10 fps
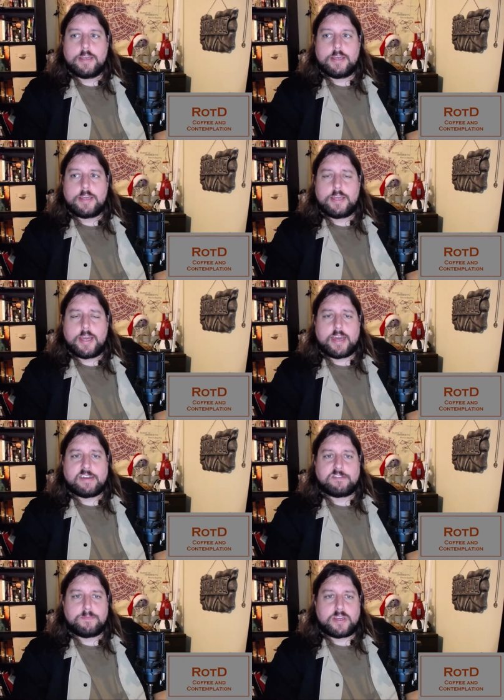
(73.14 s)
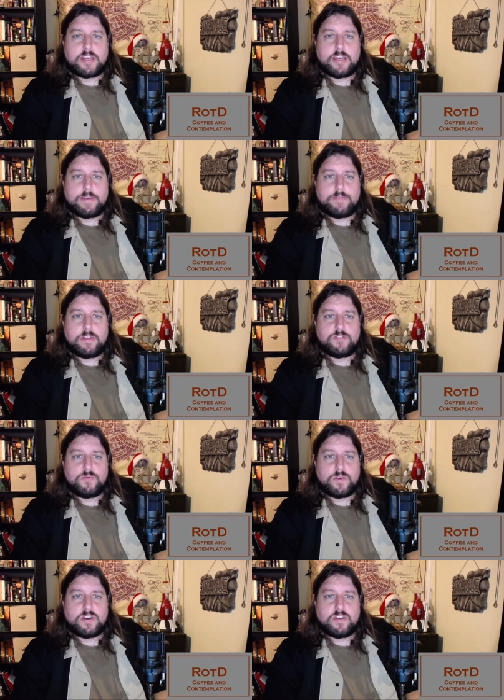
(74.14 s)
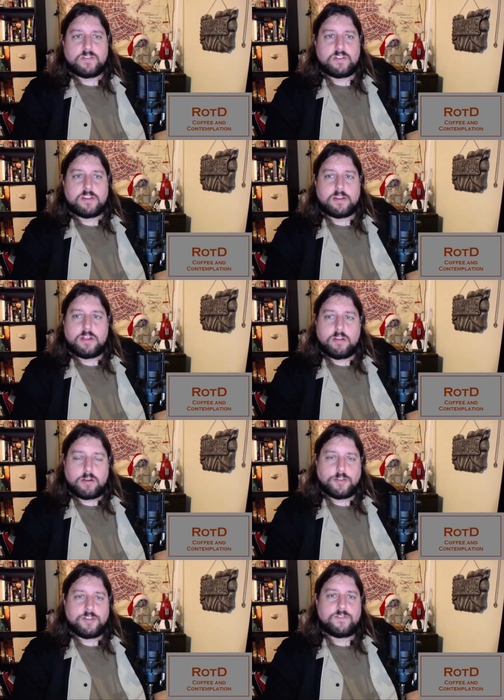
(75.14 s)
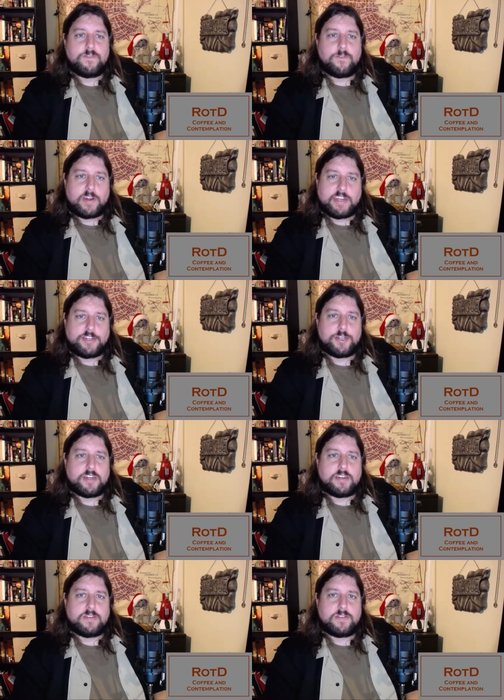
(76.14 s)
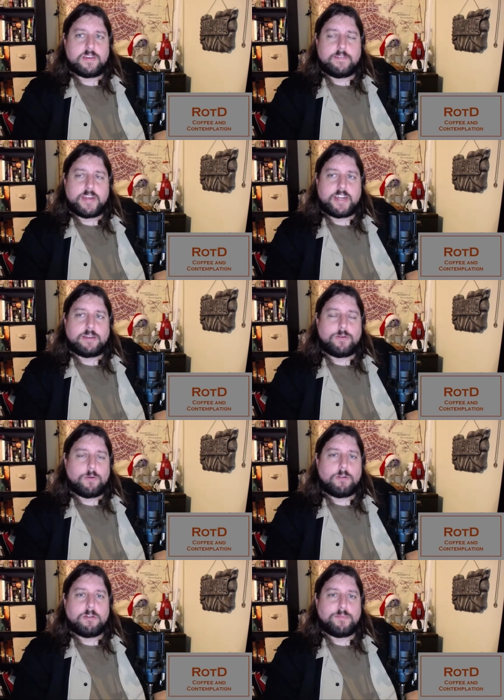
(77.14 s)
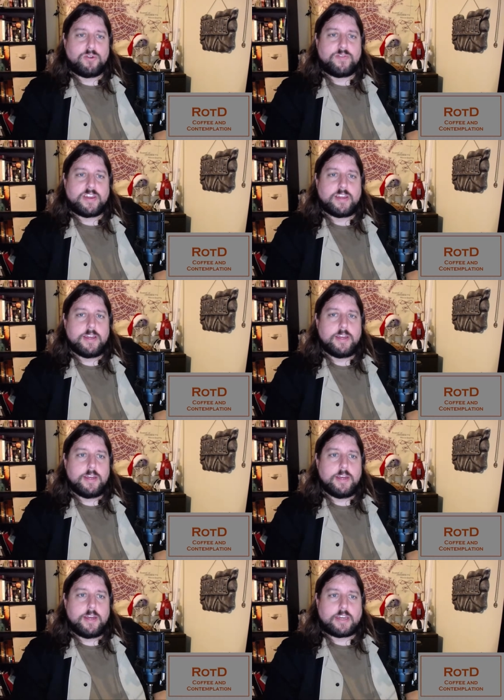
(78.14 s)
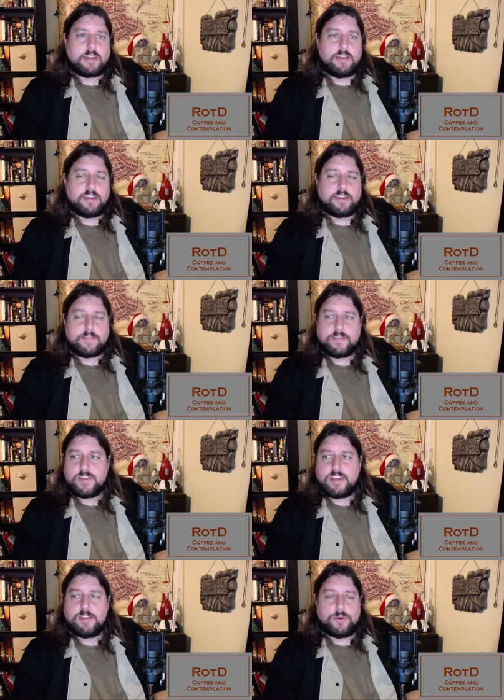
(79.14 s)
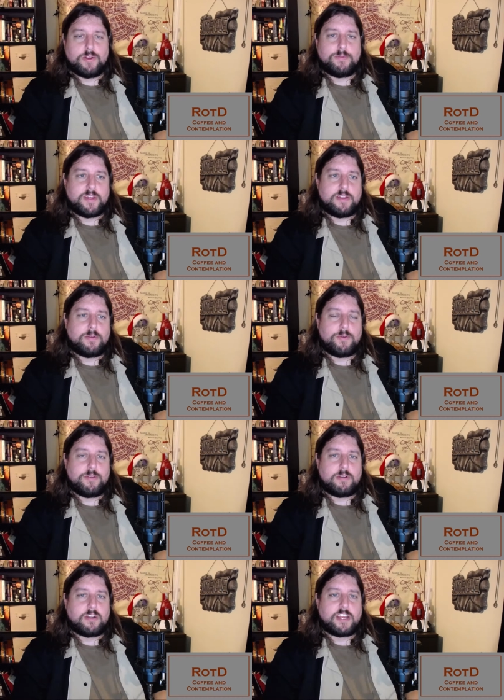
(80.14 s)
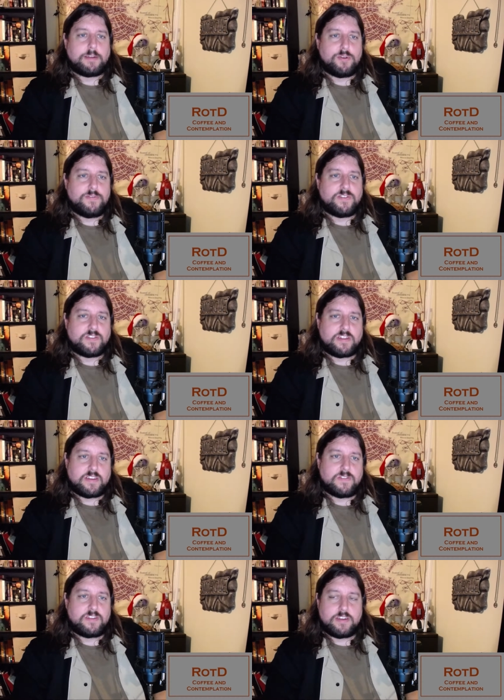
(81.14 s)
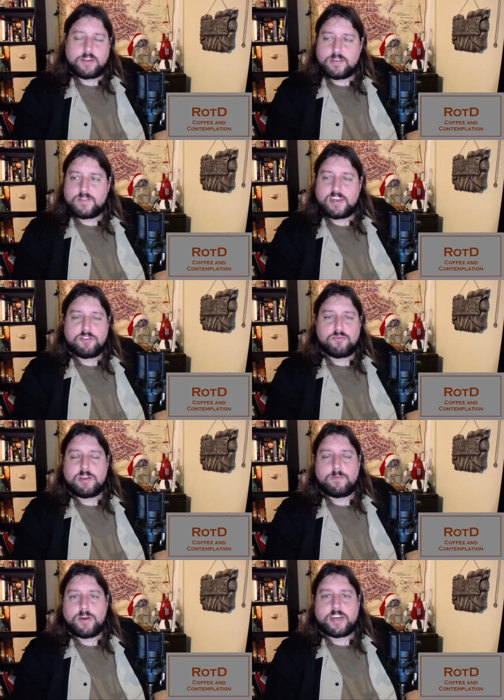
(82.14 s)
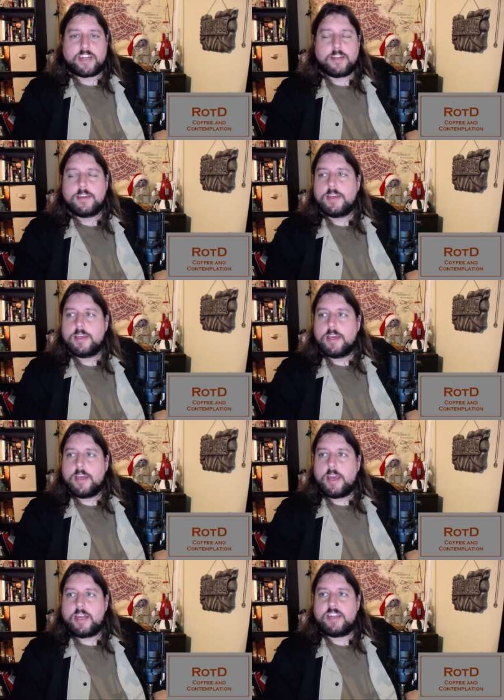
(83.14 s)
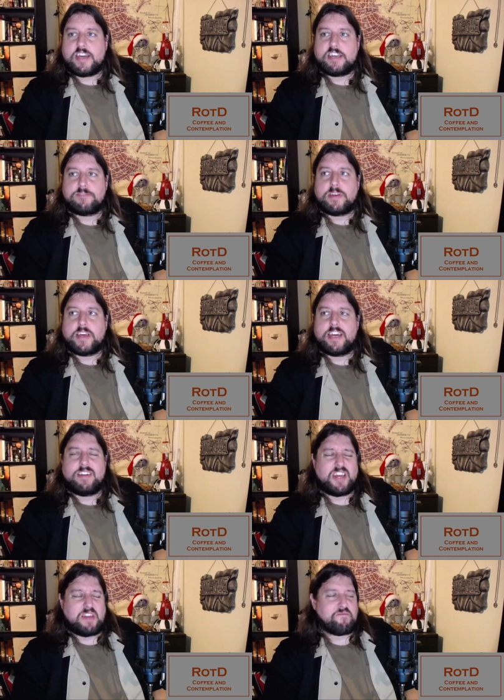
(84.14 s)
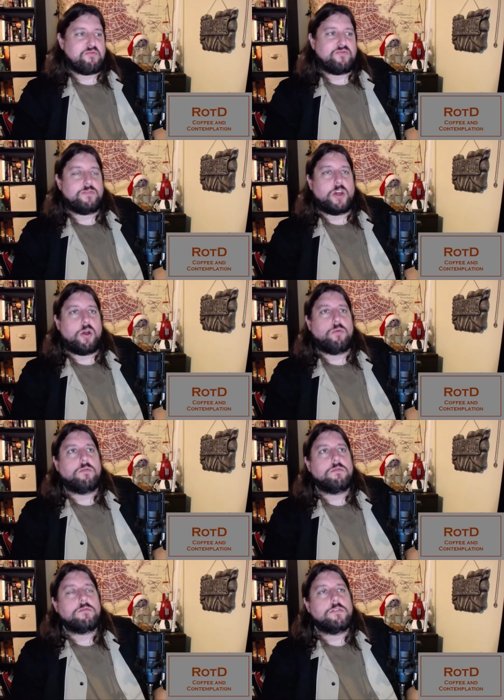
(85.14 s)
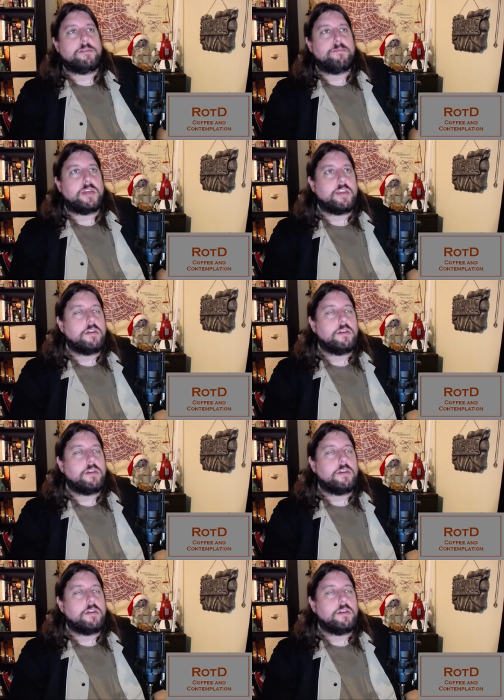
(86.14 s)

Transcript: he asked me if this was the largest franchise of any horror movie I could think of, because I had told him that there were thirteen movies in this, and his eyes went wide. And he asked me that, and I thought, no, couldn't be.